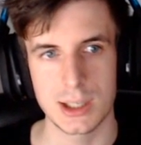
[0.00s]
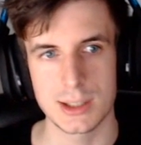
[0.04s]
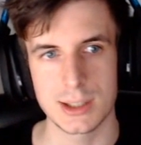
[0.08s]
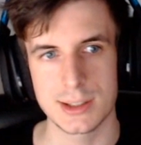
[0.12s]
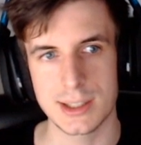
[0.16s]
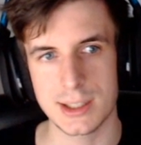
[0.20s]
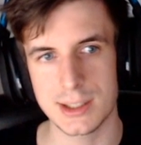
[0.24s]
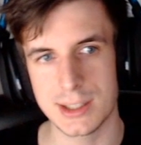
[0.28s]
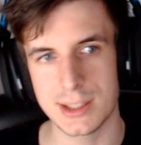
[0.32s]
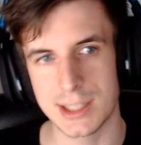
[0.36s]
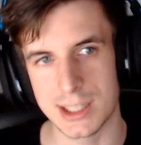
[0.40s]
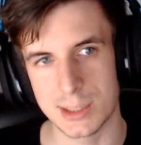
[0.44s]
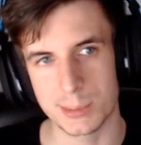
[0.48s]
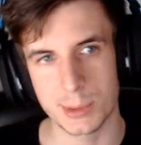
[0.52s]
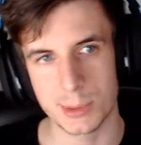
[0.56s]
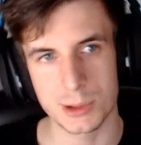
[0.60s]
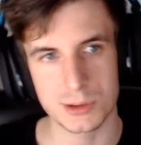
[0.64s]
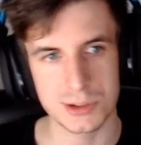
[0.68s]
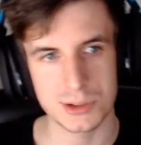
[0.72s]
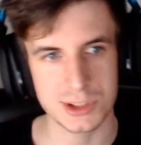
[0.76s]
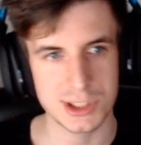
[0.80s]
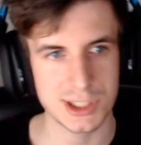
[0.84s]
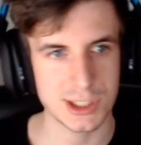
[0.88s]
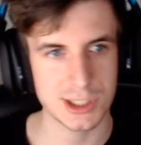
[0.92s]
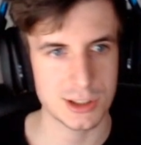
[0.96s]
Then you get
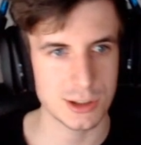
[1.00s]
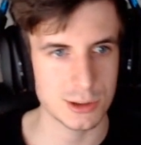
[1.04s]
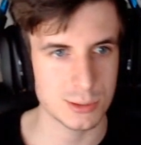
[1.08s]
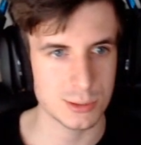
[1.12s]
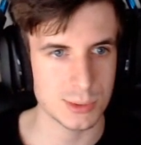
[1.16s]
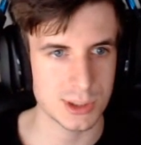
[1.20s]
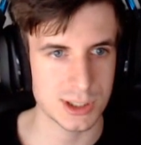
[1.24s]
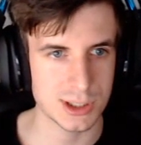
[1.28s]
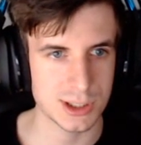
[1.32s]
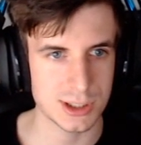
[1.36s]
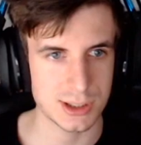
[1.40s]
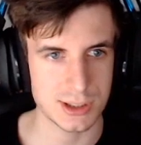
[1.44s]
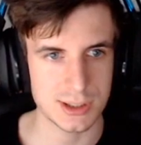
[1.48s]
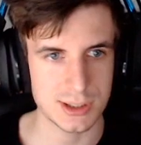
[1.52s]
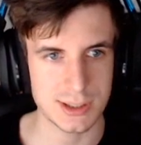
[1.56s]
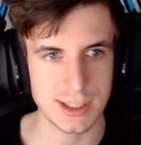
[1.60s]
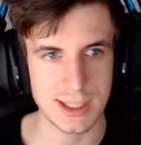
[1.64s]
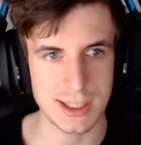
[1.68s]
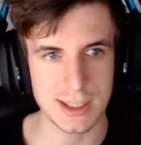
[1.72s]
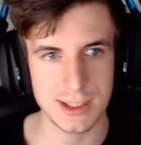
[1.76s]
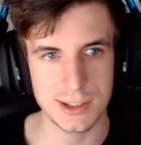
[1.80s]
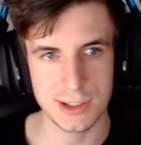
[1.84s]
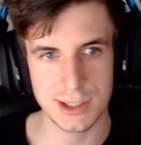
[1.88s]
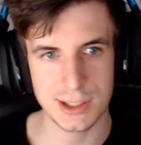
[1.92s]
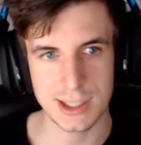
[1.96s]
Potency Conduits,
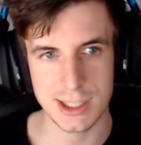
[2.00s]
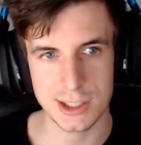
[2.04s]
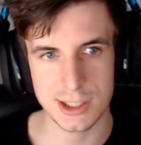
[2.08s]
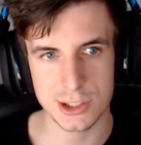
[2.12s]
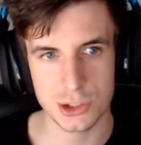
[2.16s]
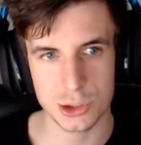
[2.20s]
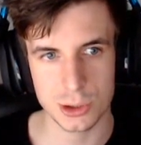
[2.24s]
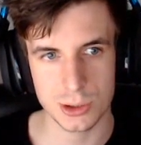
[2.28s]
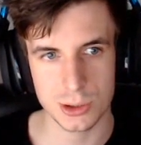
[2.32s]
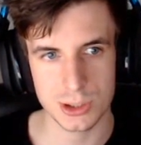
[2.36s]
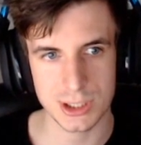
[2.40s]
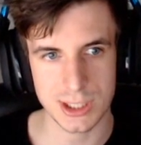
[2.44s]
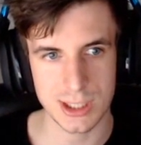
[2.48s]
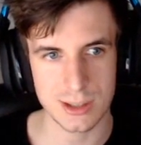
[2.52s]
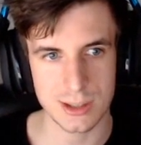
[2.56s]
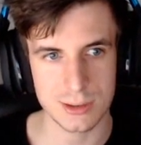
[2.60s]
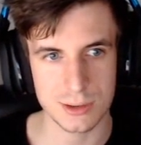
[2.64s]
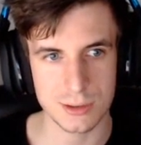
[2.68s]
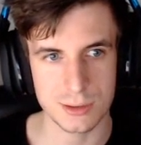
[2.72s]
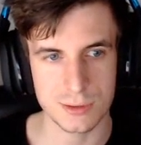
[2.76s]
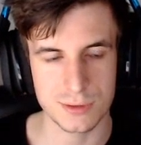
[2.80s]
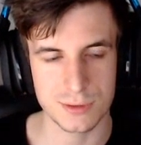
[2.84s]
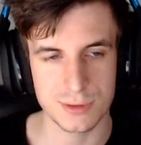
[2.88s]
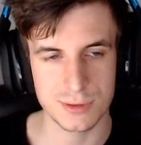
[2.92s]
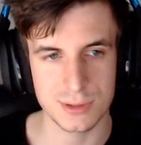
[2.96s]
then you get a choice out
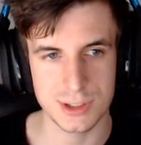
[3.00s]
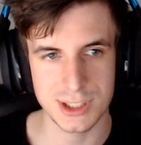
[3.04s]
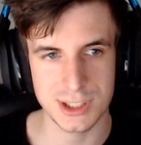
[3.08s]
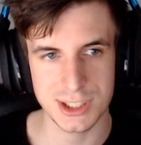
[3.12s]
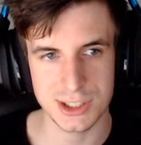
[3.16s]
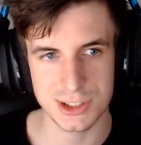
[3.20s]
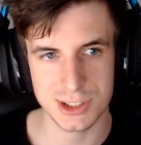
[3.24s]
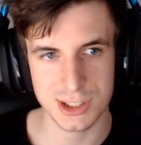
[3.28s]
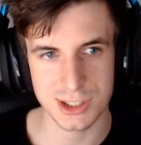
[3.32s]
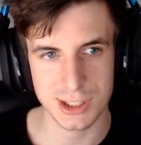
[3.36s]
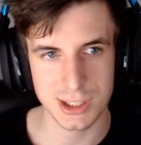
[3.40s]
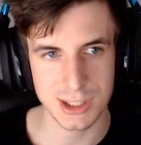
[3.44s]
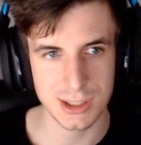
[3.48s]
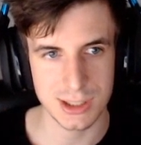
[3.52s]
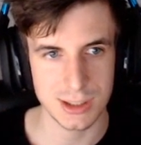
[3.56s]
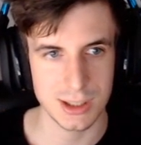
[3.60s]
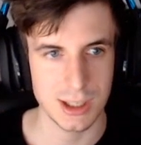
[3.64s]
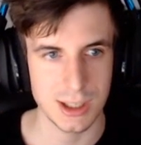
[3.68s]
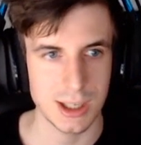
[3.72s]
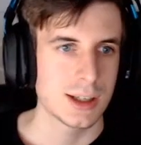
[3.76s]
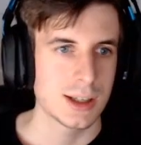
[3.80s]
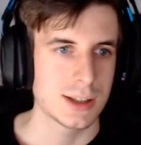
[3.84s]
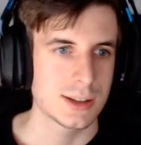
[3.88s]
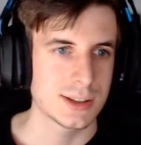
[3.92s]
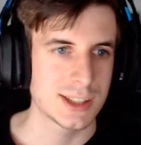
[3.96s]
of these 3.
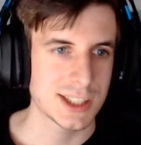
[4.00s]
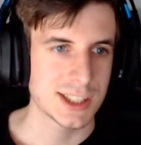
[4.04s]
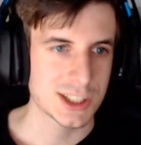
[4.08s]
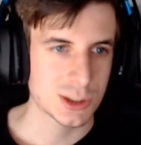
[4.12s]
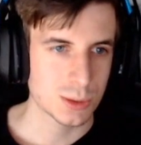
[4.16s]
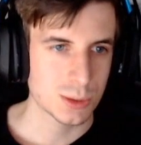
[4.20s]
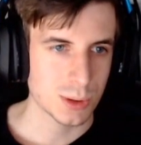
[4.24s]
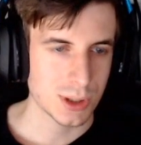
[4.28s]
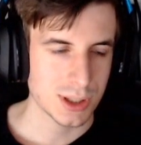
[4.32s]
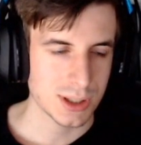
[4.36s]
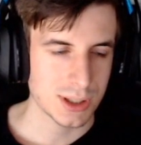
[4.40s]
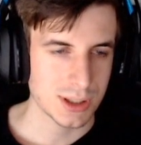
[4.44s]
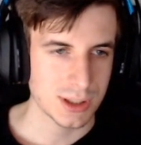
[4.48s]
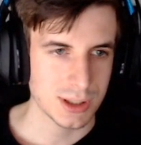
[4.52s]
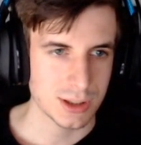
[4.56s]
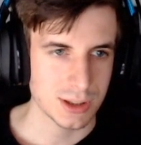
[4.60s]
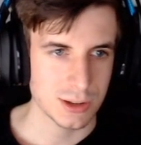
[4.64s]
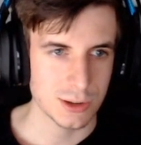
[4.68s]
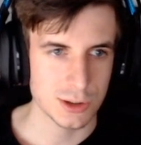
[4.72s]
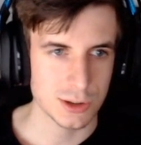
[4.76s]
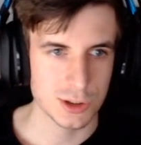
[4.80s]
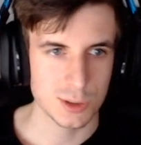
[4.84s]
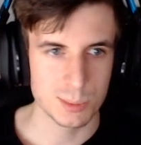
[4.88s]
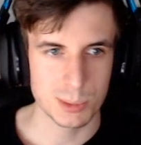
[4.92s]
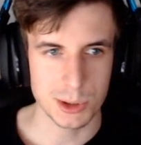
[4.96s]
This one
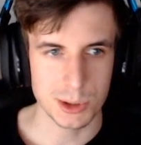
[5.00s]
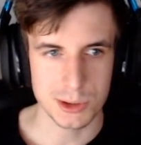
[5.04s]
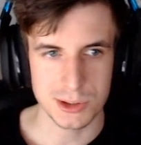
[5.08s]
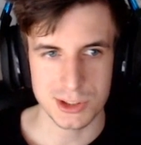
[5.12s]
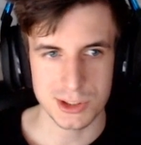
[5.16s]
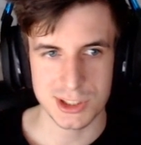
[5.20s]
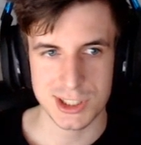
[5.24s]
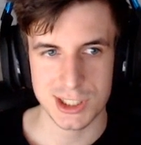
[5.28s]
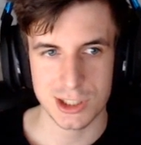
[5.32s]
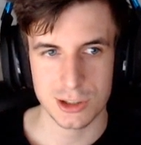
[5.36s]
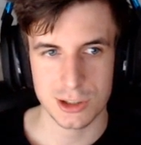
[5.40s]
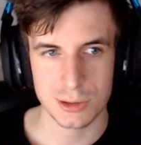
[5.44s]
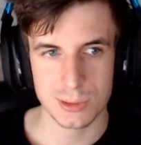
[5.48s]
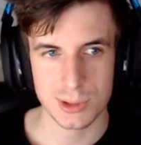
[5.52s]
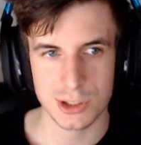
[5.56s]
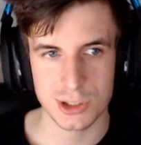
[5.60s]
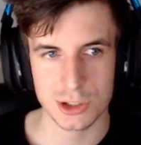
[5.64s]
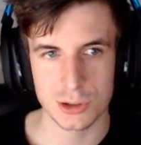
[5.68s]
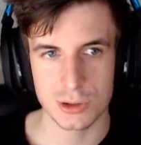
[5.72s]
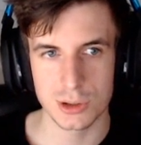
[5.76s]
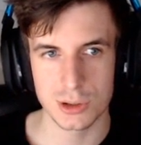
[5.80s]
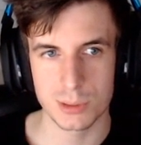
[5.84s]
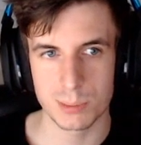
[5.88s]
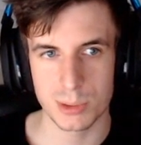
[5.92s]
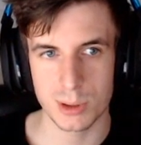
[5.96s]
goes to Potency Conduit,
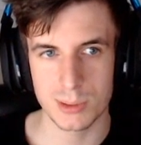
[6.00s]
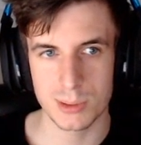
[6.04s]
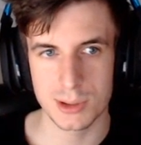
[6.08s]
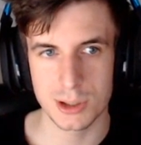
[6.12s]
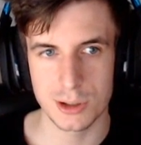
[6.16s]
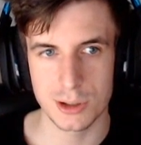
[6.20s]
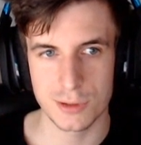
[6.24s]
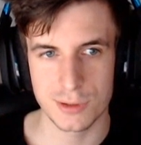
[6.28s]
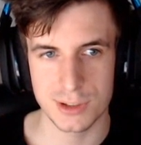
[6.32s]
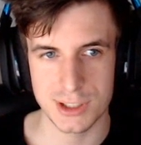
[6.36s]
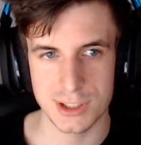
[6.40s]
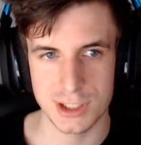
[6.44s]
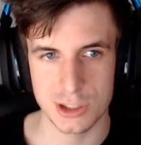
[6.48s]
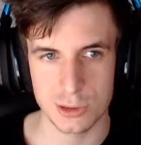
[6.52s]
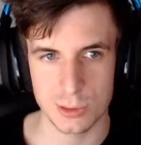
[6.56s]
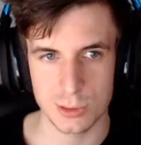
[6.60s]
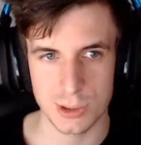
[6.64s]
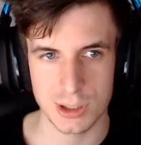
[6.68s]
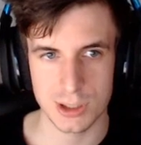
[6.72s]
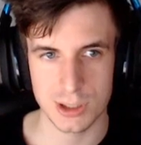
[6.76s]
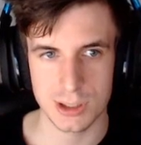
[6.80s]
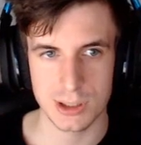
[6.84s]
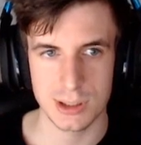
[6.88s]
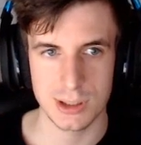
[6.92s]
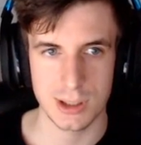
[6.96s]
so you probably go for this
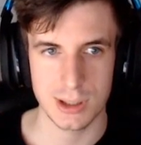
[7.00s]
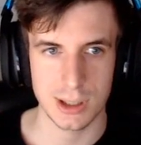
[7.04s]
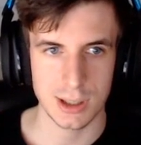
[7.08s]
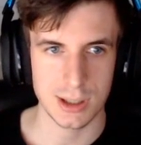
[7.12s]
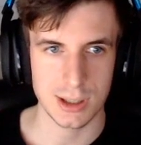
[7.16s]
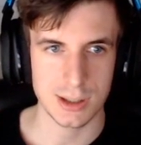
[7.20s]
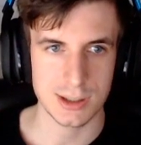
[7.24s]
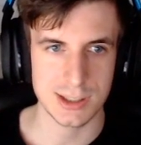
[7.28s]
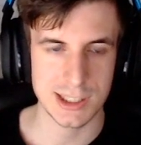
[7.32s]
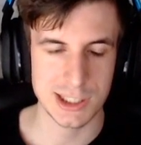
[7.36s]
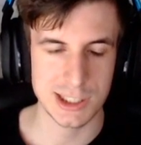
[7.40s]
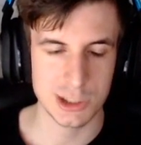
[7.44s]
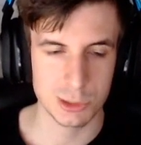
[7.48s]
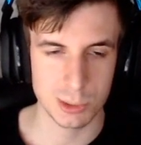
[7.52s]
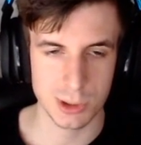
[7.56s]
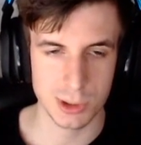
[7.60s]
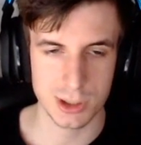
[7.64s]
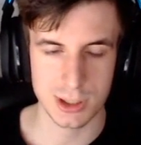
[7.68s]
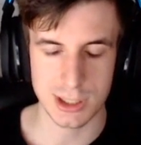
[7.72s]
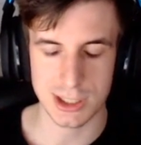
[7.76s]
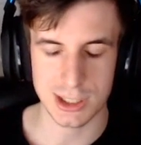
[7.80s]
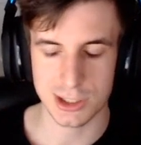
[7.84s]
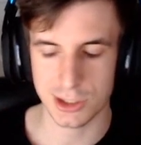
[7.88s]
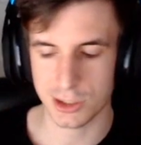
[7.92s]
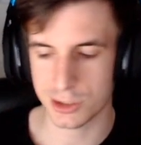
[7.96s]
one. This
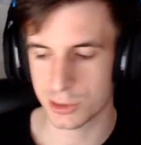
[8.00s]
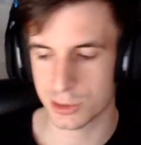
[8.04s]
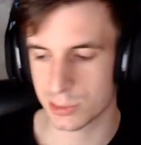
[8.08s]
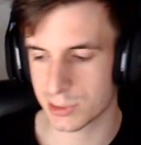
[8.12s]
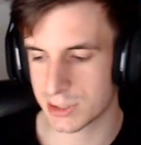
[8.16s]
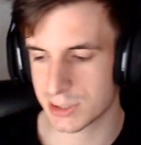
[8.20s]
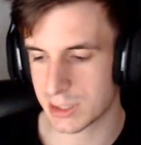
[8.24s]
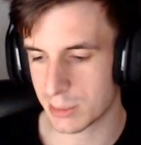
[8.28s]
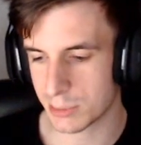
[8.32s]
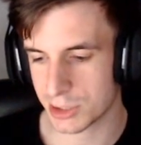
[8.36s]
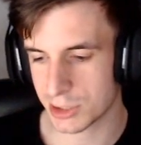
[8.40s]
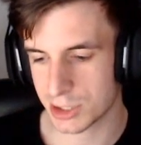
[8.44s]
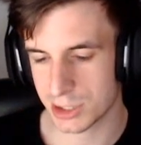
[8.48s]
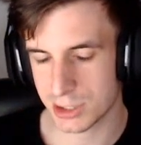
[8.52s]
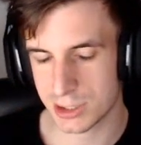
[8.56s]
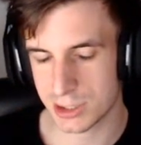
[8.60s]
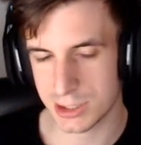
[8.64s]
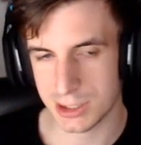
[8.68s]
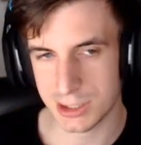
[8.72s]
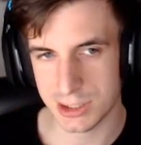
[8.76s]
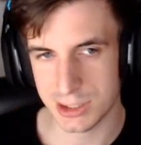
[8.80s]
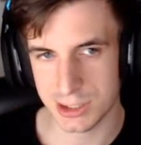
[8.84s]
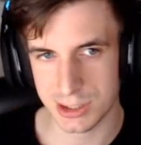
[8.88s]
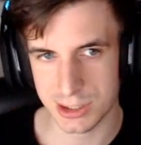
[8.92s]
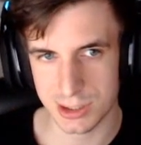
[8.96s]
one is also a damage
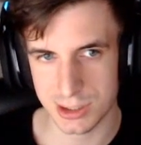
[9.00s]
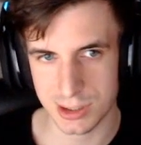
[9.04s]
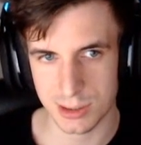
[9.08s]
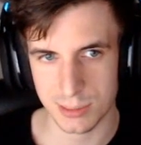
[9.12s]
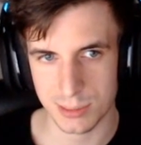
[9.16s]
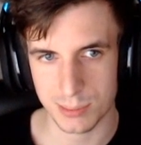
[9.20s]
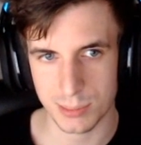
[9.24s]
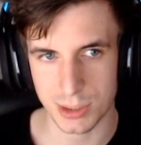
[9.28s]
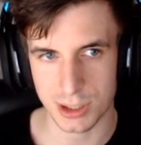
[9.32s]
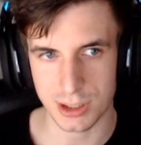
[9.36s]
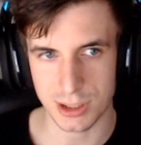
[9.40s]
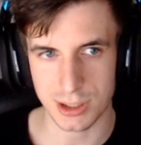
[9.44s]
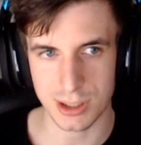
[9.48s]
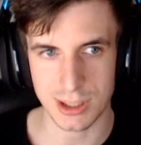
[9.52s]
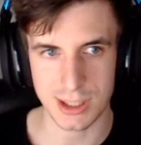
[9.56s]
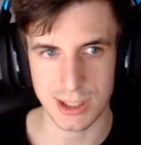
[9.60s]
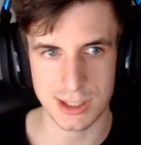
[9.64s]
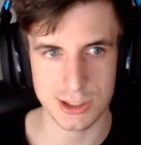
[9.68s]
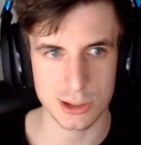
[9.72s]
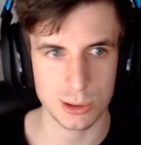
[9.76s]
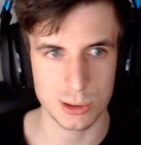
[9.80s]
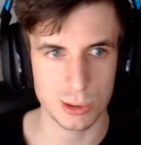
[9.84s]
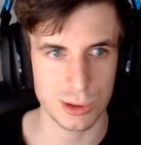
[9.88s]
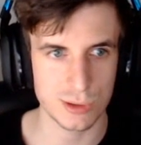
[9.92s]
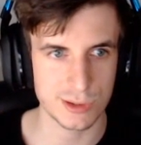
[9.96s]
increase, but
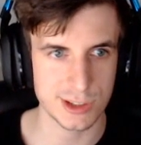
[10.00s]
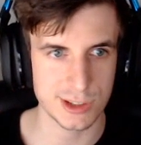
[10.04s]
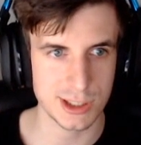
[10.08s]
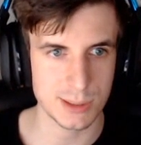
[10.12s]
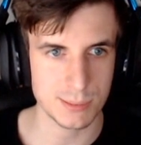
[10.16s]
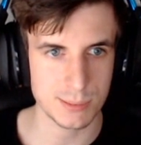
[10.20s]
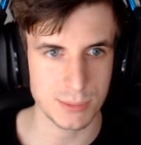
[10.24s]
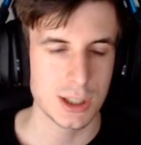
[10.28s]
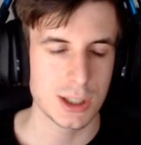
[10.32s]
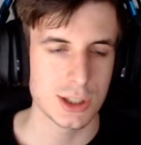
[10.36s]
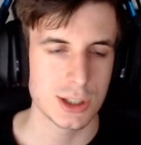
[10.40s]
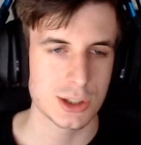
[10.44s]
let's go over them.